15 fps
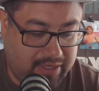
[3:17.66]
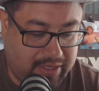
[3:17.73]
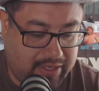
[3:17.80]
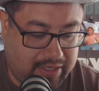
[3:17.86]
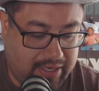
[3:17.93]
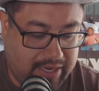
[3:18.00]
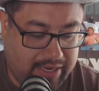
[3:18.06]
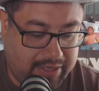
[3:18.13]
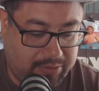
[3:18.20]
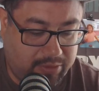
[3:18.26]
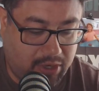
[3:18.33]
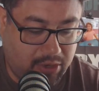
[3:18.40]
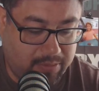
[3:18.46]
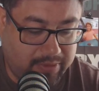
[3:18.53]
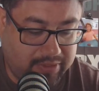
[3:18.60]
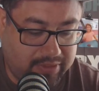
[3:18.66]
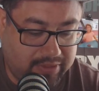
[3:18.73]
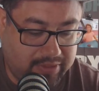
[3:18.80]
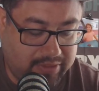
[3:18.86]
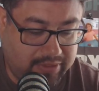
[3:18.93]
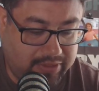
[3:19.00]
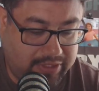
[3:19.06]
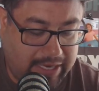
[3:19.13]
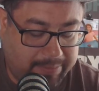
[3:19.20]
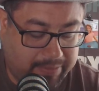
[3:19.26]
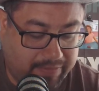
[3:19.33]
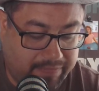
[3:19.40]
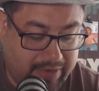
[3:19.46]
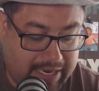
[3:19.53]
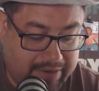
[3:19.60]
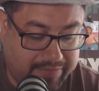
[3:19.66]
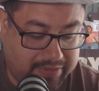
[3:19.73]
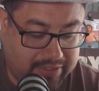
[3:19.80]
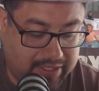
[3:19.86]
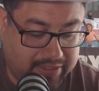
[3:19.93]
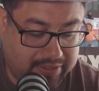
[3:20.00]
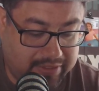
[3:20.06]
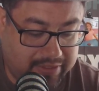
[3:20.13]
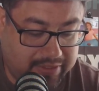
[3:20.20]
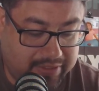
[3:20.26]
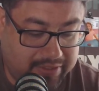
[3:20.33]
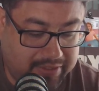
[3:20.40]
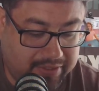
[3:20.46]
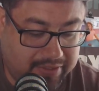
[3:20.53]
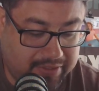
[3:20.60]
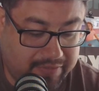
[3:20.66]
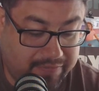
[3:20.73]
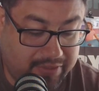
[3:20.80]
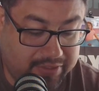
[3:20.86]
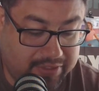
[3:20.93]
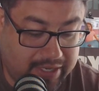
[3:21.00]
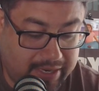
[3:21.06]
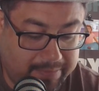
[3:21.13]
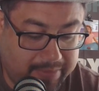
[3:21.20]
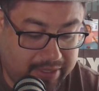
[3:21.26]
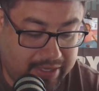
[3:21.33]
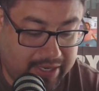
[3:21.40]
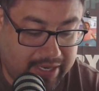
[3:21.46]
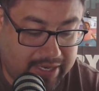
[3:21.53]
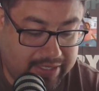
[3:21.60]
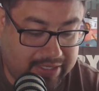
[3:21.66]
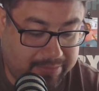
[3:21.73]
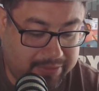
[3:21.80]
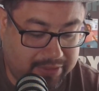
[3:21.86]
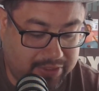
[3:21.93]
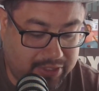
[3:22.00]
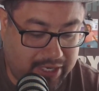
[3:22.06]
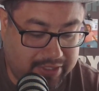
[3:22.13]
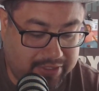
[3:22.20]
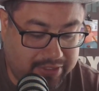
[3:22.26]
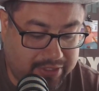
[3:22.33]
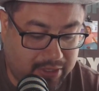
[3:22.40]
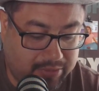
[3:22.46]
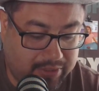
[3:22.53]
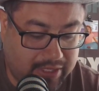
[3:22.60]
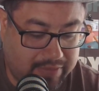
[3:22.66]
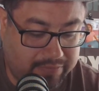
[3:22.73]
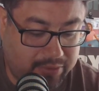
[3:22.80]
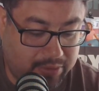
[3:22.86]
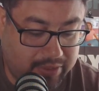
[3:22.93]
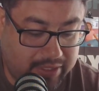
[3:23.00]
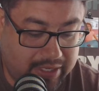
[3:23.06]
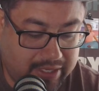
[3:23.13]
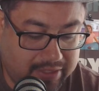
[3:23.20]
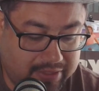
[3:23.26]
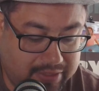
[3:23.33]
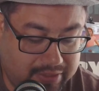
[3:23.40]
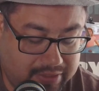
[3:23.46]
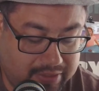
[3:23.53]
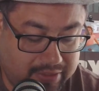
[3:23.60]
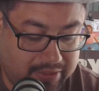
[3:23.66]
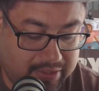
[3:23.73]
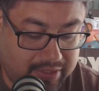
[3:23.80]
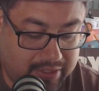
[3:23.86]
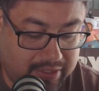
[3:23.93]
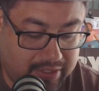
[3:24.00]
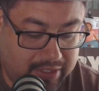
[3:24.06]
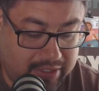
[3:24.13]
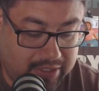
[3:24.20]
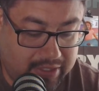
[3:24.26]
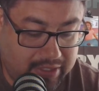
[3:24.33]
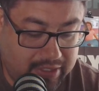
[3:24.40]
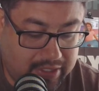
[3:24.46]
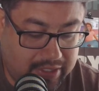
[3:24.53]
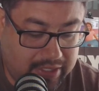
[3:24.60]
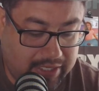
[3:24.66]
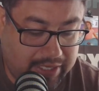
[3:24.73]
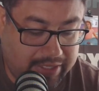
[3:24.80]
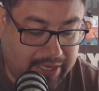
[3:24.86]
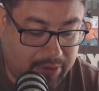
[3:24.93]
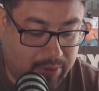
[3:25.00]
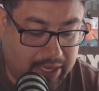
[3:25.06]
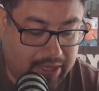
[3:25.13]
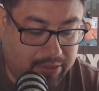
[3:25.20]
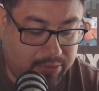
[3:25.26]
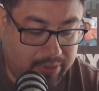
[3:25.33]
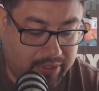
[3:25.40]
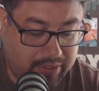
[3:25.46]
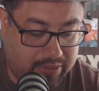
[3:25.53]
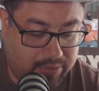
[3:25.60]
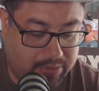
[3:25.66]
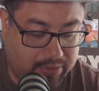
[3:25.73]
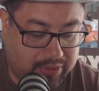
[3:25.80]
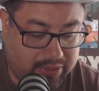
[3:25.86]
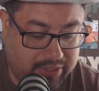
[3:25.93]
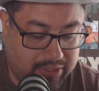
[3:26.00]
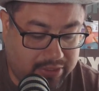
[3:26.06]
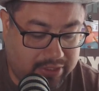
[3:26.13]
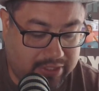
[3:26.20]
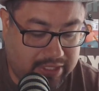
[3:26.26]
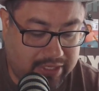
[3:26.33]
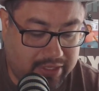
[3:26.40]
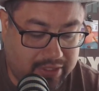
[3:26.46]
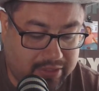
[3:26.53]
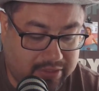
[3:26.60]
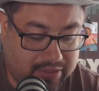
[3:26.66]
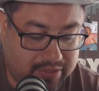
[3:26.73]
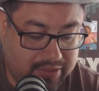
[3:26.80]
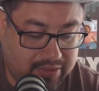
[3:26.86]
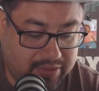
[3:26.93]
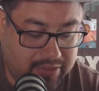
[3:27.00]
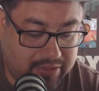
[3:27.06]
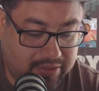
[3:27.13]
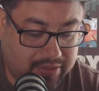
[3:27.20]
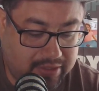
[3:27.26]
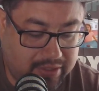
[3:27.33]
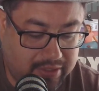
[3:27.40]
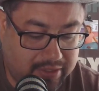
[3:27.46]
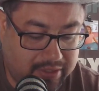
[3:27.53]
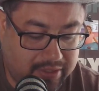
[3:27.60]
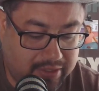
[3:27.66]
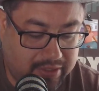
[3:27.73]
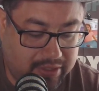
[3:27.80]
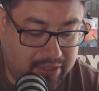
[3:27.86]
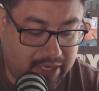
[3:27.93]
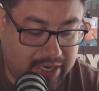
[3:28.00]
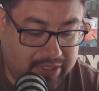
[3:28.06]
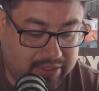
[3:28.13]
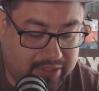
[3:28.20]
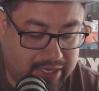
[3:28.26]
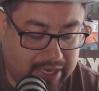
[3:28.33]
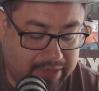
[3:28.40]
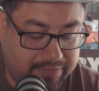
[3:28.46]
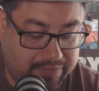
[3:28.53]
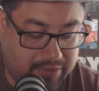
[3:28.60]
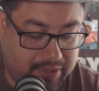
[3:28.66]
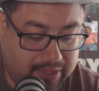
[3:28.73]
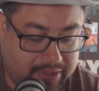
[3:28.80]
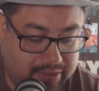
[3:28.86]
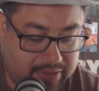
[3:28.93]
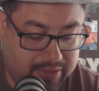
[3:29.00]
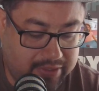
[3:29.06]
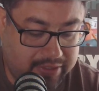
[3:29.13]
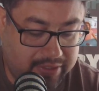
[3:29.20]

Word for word: yeah, in Romans chapter five, it says in verse eight, "But God demonstrates His own love toward us, and that while we were still sinners." Christ died for us.